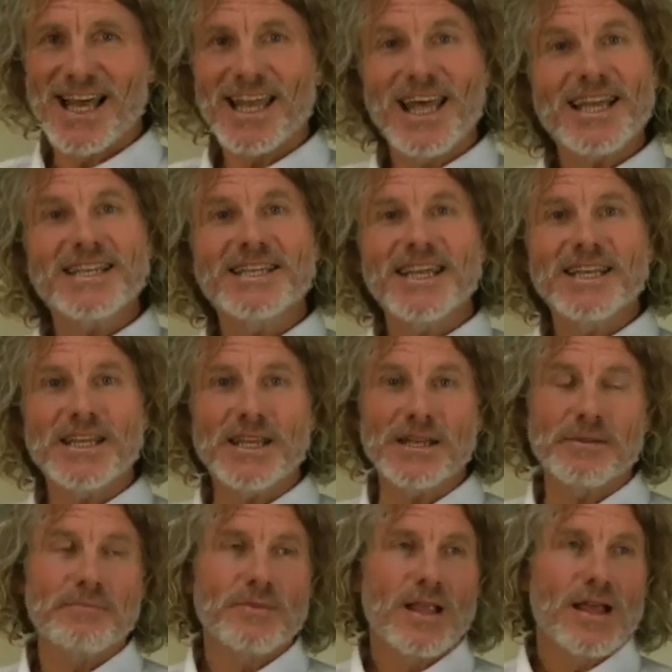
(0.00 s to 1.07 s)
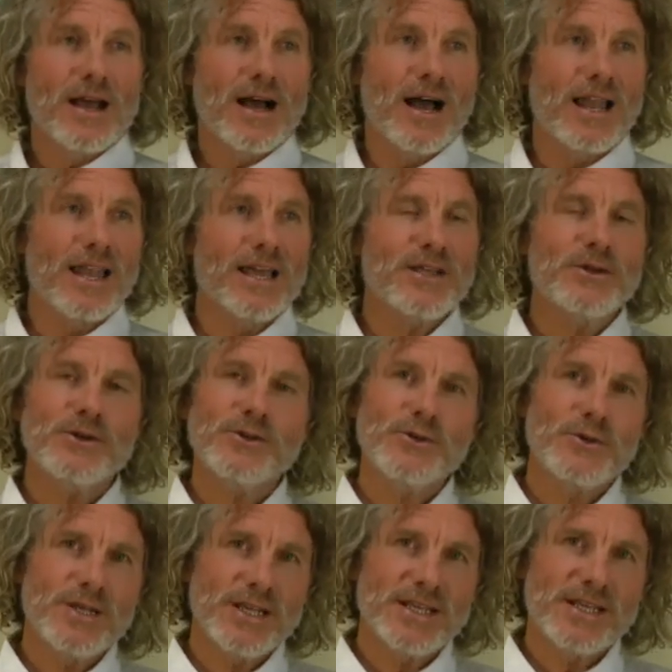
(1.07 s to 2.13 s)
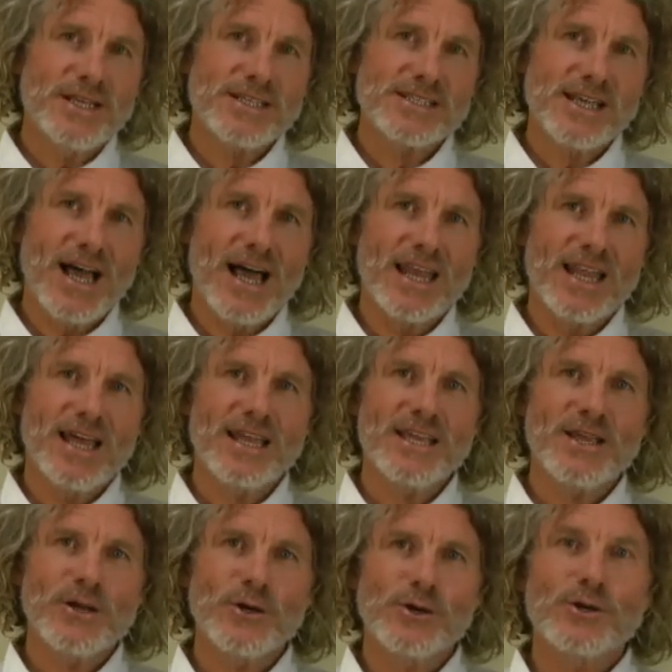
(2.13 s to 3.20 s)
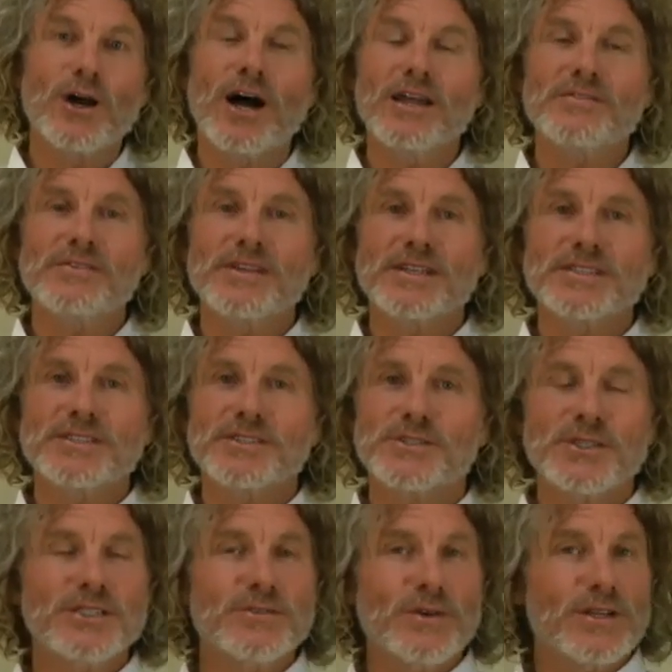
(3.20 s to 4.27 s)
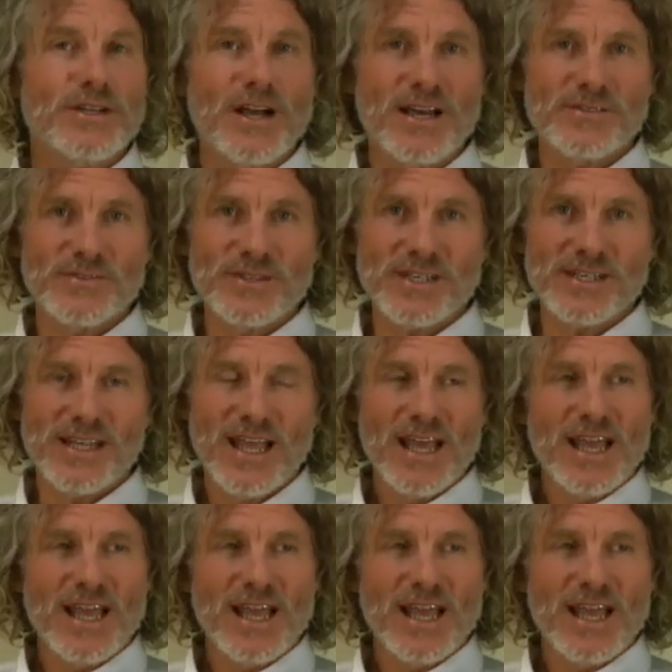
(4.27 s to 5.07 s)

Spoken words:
I like Nadine. I like her uniqueness. I like her confidence. She's very confident.